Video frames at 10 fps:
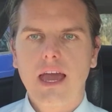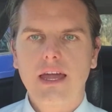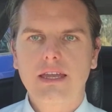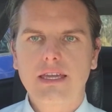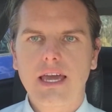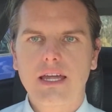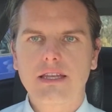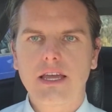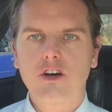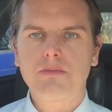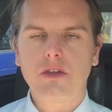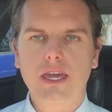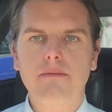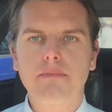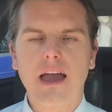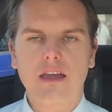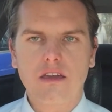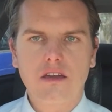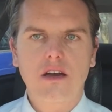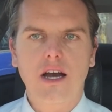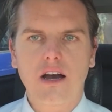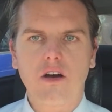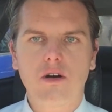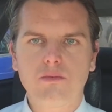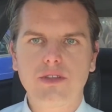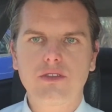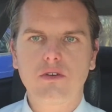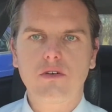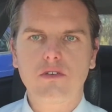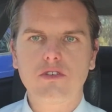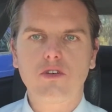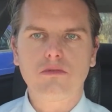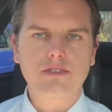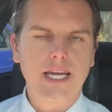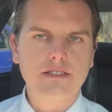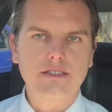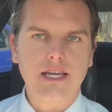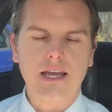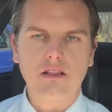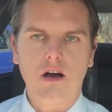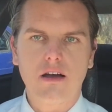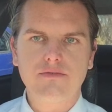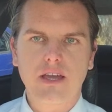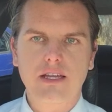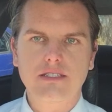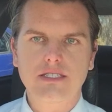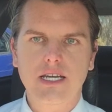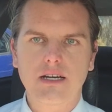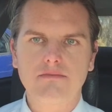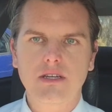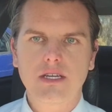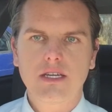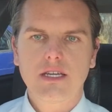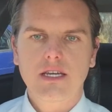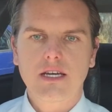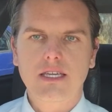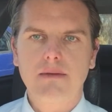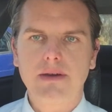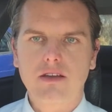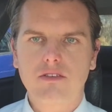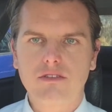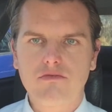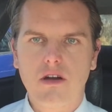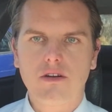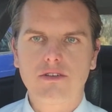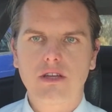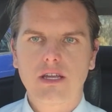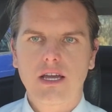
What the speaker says: it can help you get back on with your normal day-to-day life and get back on the road.